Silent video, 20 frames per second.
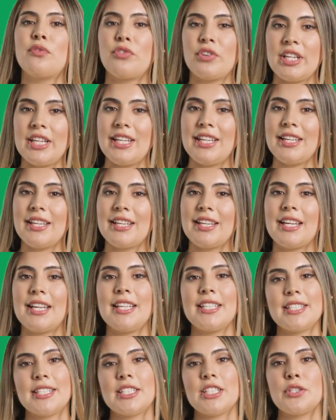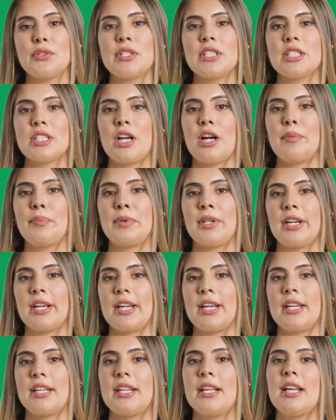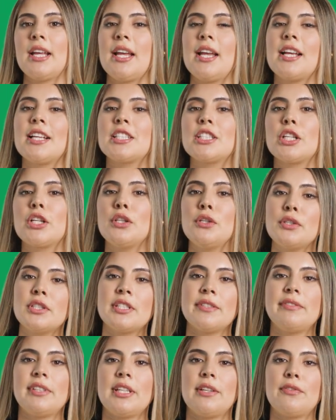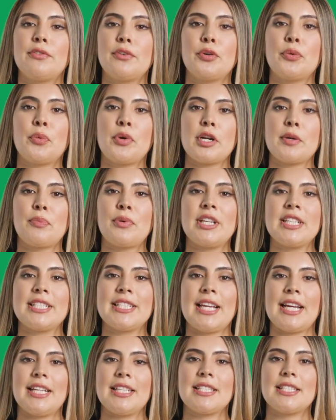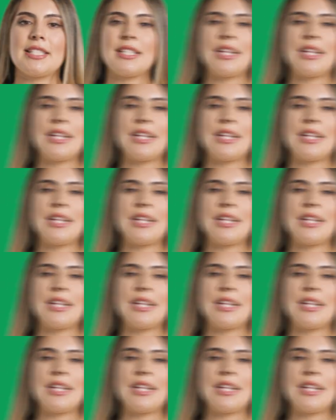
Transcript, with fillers: free, easy-to-install plugin exclusively for WordPress sites,